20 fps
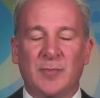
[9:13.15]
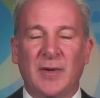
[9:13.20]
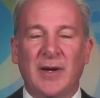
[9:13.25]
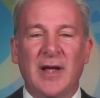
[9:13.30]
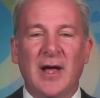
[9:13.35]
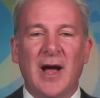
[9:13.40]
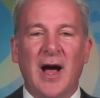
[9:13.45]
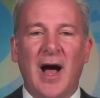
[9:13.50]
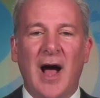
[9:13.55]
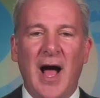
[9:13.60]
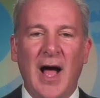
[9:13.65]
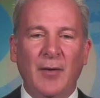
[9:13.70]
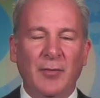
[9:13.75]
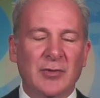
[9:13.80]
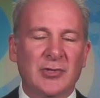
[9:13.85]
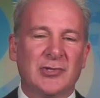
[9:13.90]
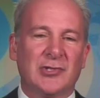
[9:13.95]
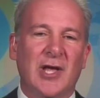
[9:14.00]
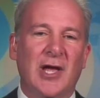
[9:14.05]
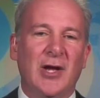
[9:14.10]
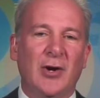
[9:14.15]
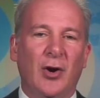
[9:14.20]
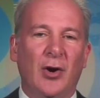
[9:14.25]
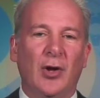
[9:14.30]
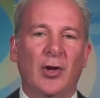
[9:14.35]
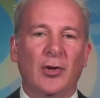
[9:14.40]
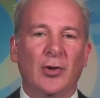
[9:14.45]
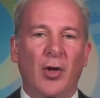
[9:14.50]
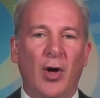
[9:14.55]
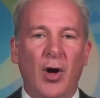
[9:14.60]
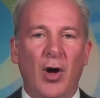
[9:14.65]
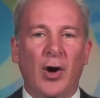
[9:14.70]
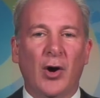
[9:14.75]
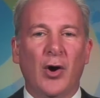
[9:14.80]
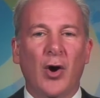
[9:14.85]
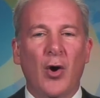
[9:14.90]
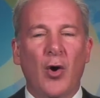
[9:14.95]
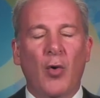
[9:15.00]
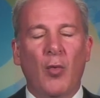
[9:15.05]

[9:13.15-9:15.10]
But I was saying all along,